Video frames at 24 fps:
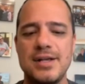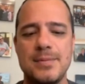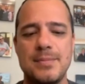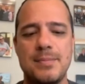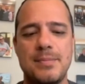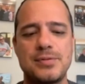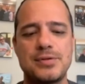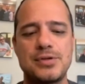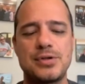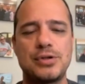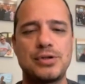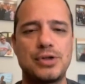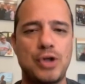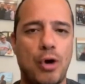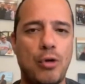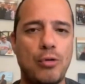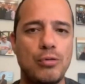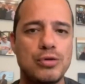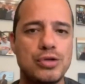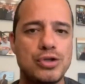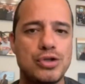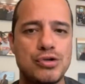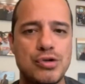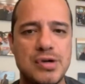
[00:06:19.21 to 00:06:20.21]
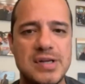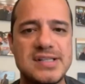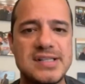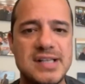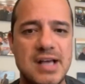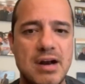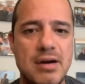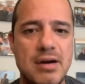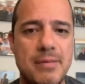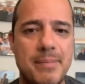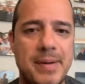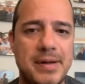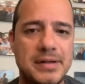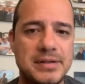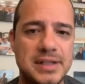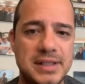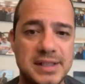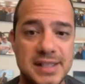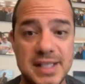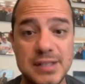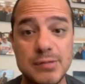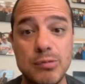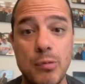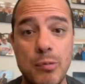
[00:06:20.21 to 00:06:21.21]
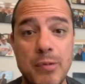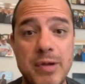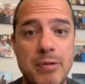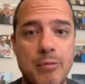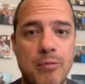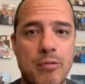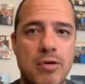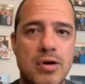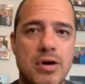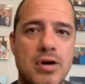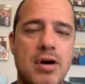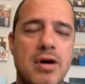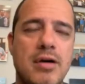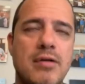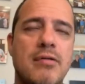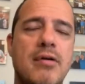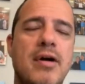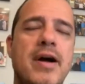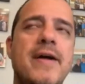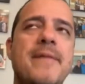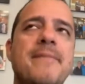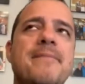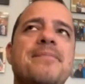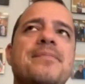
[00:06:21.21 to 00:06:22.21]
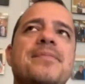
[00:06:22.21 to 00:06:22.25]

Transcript: So don't stress out about that. That's what we work on, right?